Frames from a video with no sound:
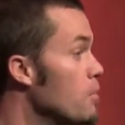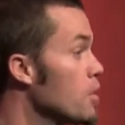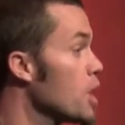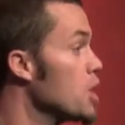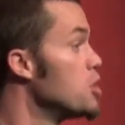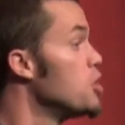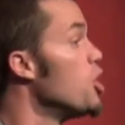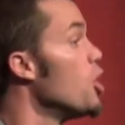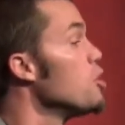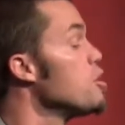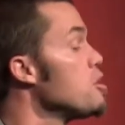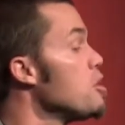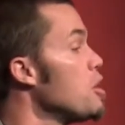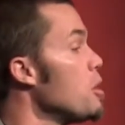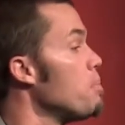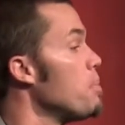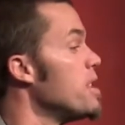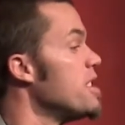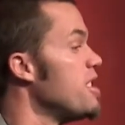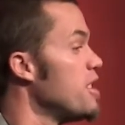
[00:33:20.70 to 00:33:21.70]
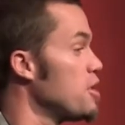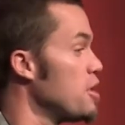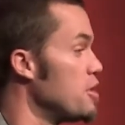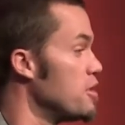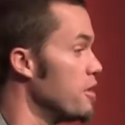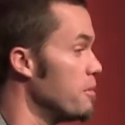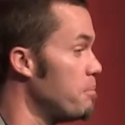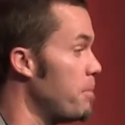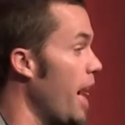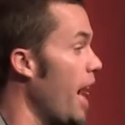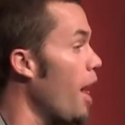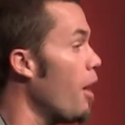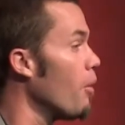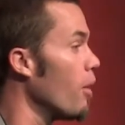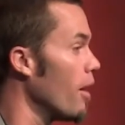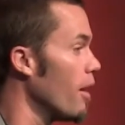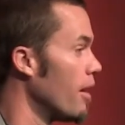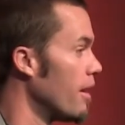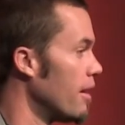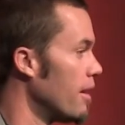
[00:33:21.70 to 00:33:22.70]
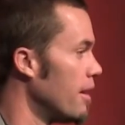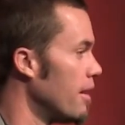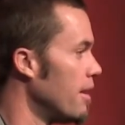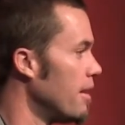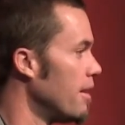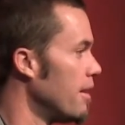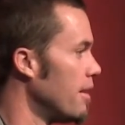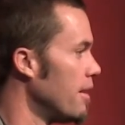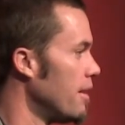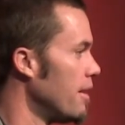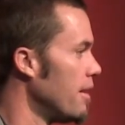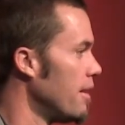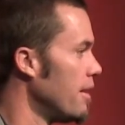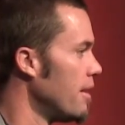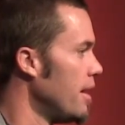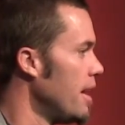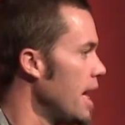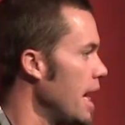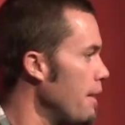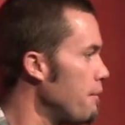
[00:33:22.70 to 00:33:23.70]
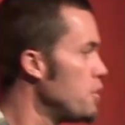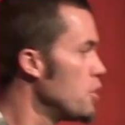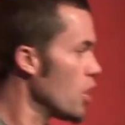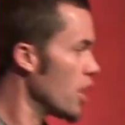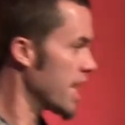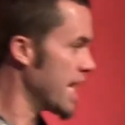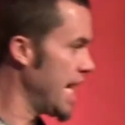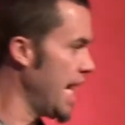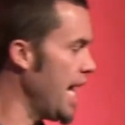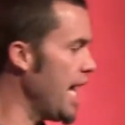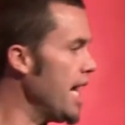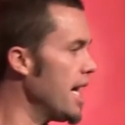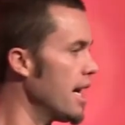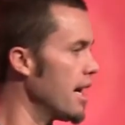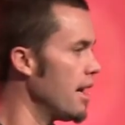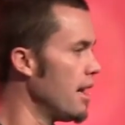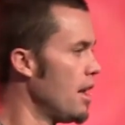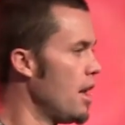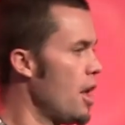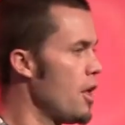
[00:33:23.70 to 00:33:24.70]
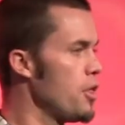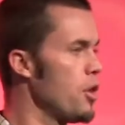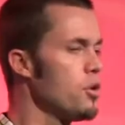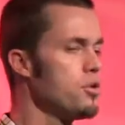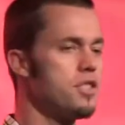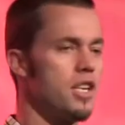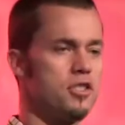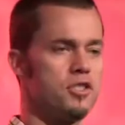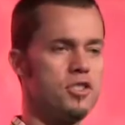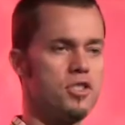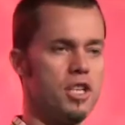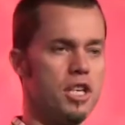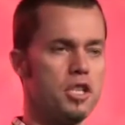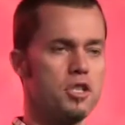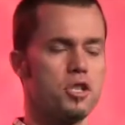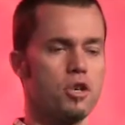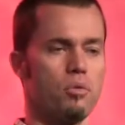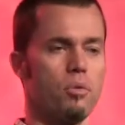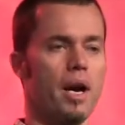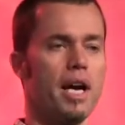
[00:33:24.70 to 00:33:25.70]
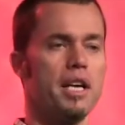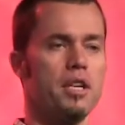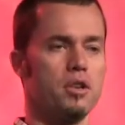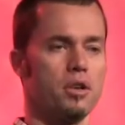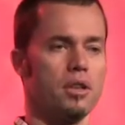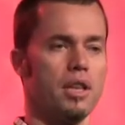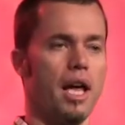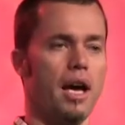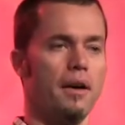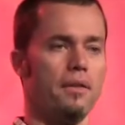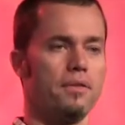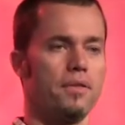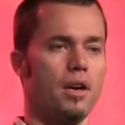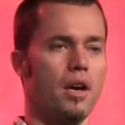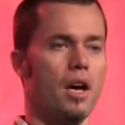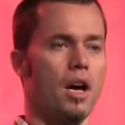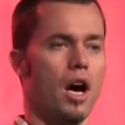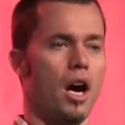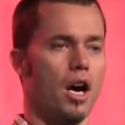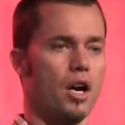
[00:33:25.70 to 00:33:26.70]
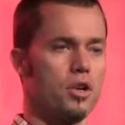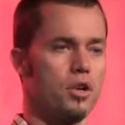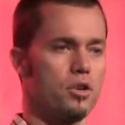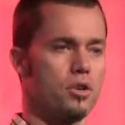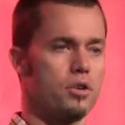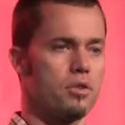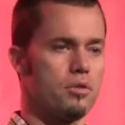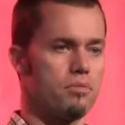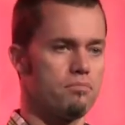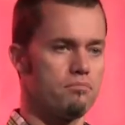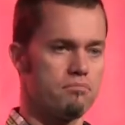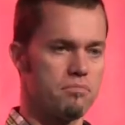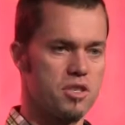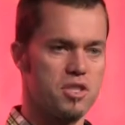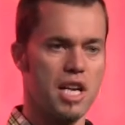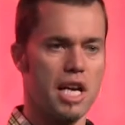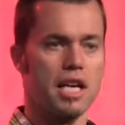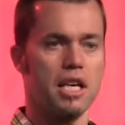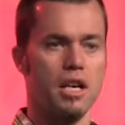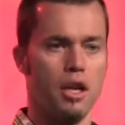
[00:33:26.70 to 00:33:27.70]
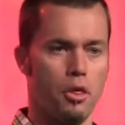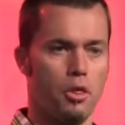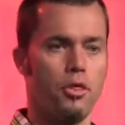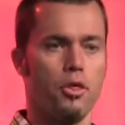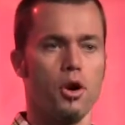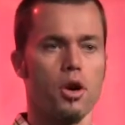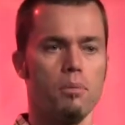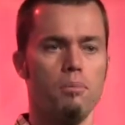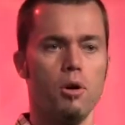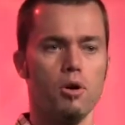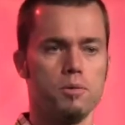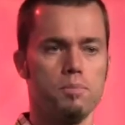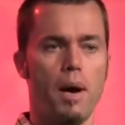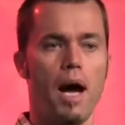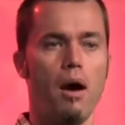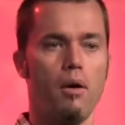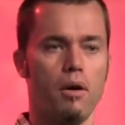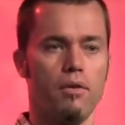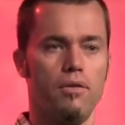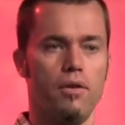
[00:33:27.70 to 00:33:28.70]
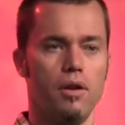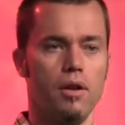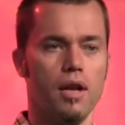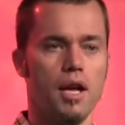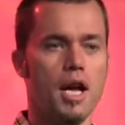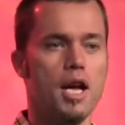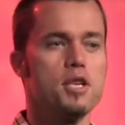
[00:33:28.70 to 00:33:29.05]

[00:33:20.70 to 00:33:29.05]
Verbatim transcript: Because those are the positions of power. If you're a king, those that sit at your right and your left are your second and third most powerful.